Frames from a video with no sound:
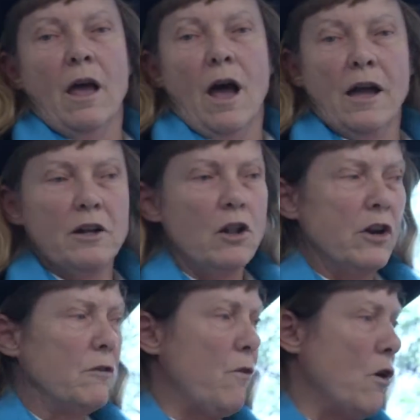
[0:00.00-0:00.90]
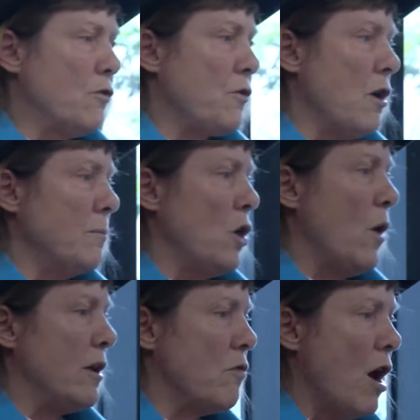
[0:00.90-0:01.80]
including folk from
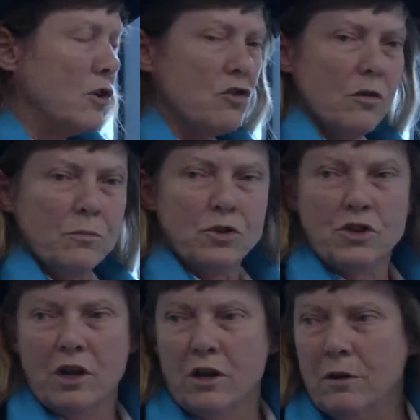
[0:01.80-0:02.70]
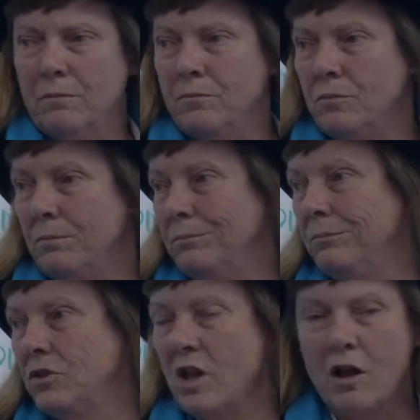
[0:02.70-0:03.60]
Johan Rockström's
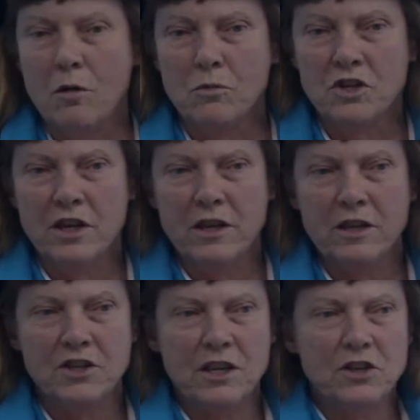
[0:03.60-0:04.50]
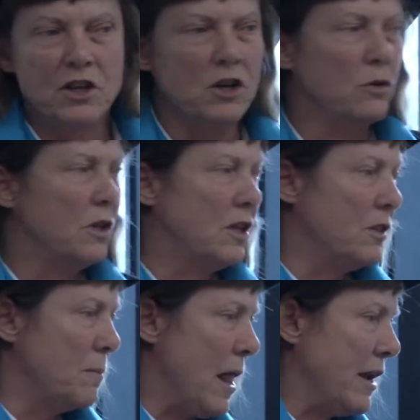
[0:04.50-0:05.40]
Stockholm Resilience Institute that did
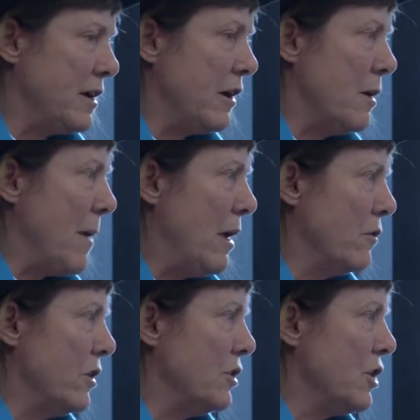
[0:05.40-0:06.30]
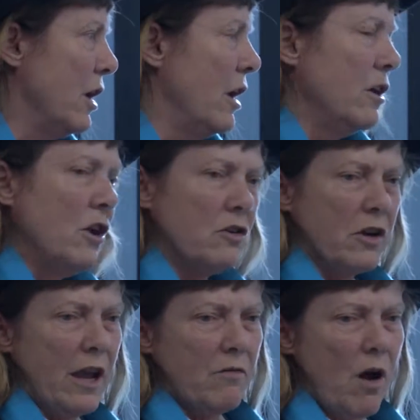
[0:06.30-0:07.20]
the planetary boundaries, Dr.
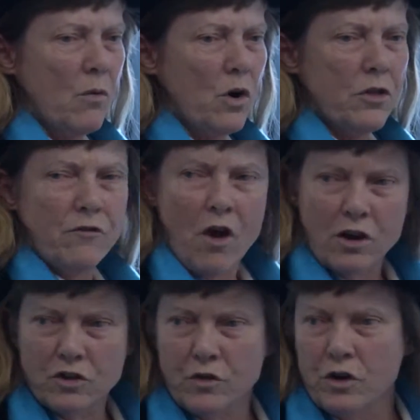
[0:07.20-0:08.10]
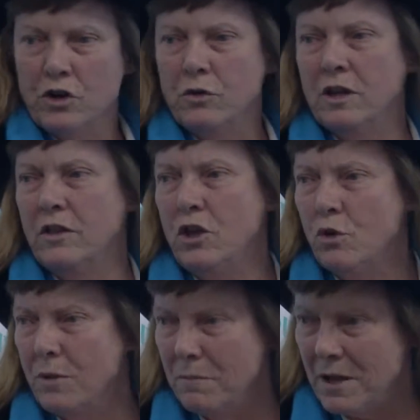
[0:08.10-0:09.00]
Kate Raworth of Oxford, who did the
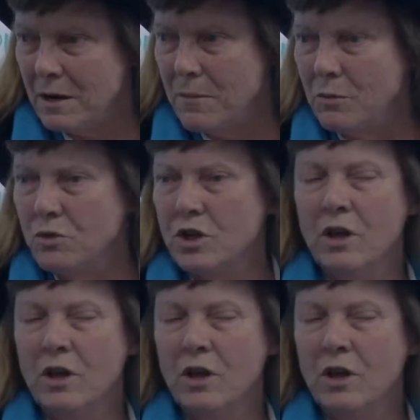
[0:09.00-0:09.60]
human minimums,